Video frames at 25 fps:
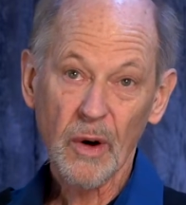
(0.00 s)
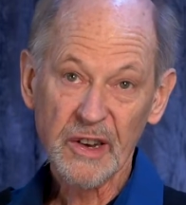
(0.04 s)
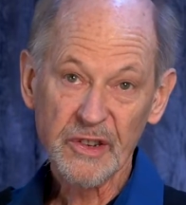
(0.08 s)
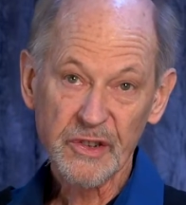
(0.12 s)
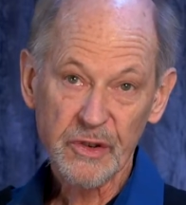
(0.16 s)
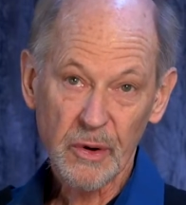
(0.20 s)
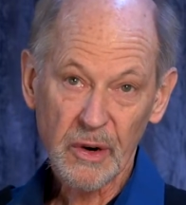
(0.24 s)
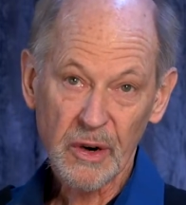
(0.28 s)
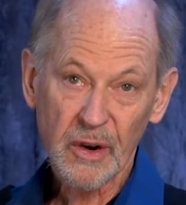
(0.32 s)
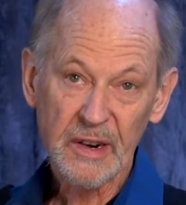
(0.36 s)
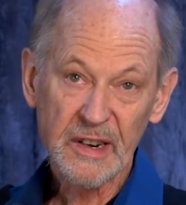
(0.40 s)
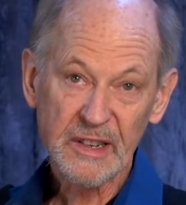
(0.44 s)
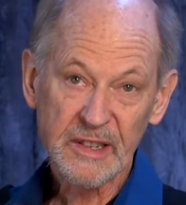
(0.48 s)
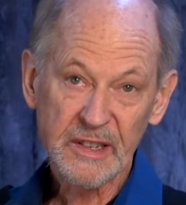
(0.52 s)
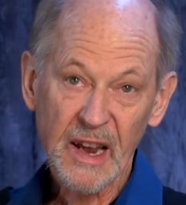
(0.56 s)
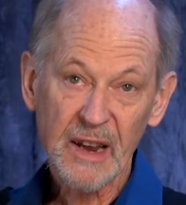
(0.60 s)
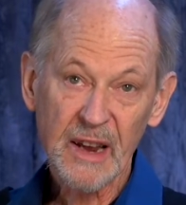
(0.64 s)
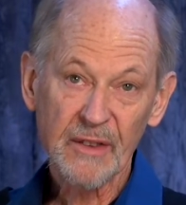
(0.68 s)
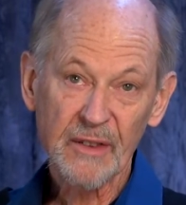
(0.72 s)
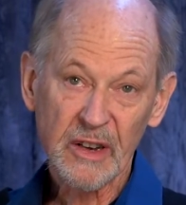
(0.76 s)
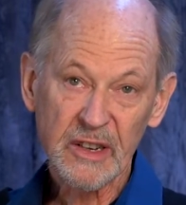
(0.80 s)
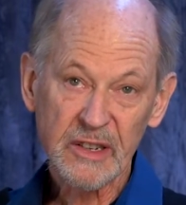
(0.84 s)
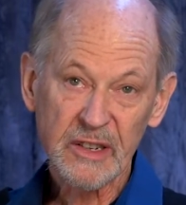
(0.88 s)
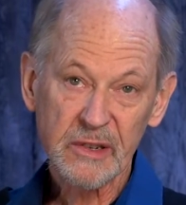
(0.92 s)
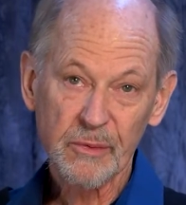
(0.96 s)
They're the ones
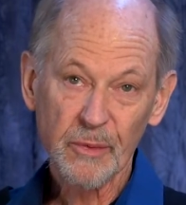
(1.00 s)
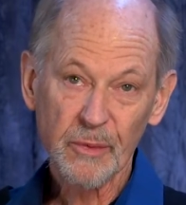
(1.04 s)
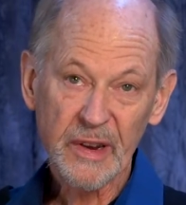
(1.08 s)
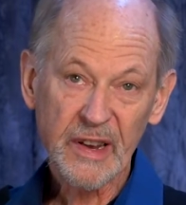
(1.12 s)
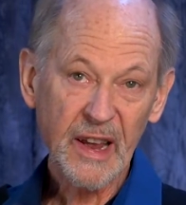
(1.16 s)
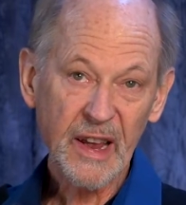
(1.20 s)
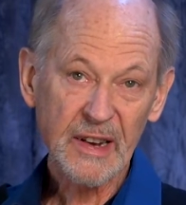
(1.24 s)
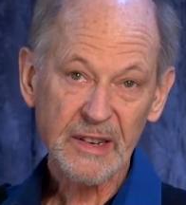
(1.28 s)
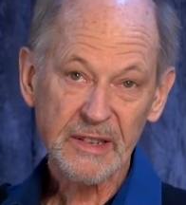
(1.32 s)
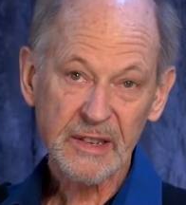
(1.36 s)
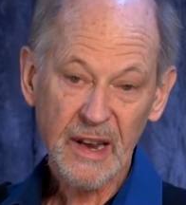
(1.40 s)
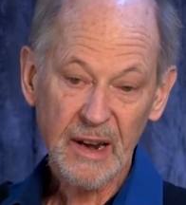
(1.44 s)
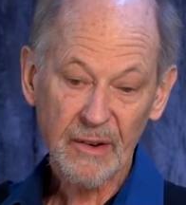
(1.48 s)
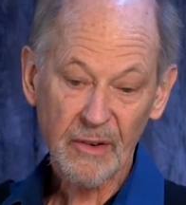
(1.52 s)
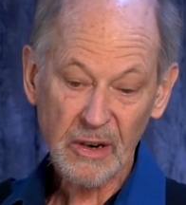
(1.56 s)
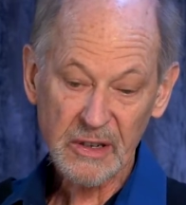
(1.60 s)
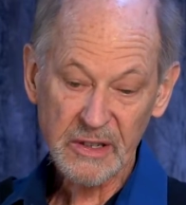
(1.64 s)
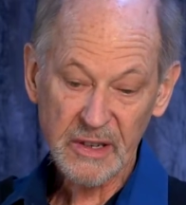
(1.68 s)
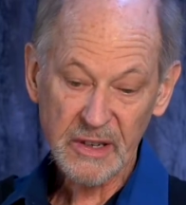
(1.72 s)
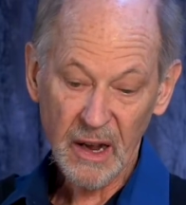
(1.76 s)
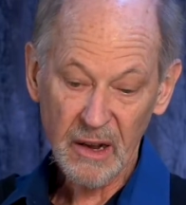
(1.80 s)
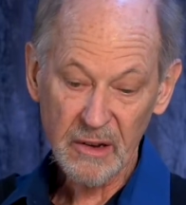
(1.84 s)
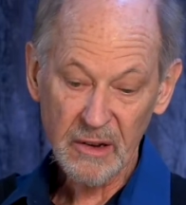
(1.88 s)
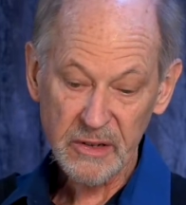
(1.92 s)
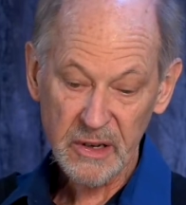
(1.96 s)
who are going to save us. We
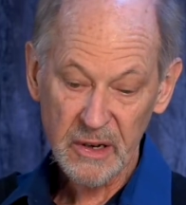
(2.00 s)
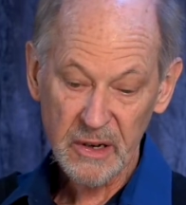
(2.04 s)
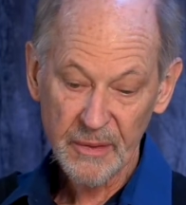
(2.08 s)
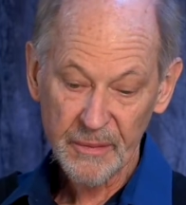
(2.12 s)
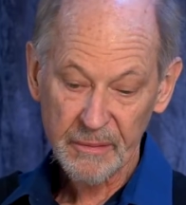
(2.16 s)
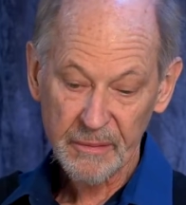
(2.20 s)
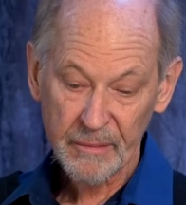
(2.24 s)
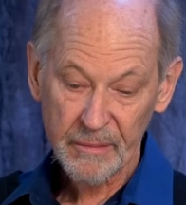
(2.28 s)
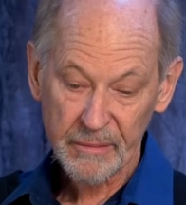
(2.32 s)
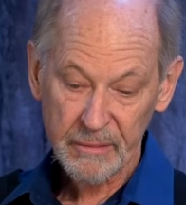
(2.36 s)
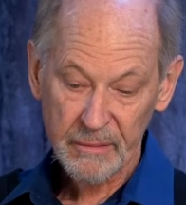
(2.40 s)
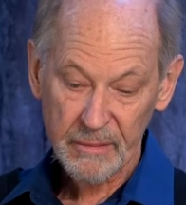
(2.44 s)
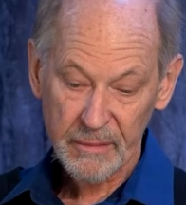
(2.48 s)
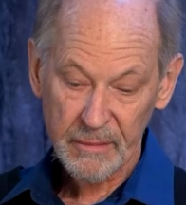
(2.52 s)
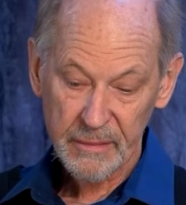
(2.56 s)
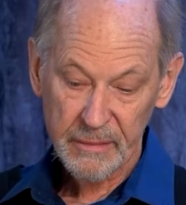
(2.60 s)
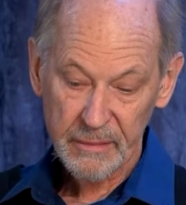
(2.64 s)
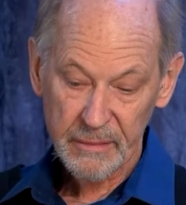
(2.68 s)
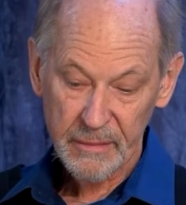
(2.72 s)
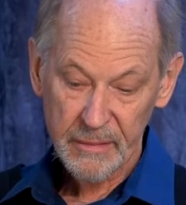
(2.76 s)
can't save ourselves.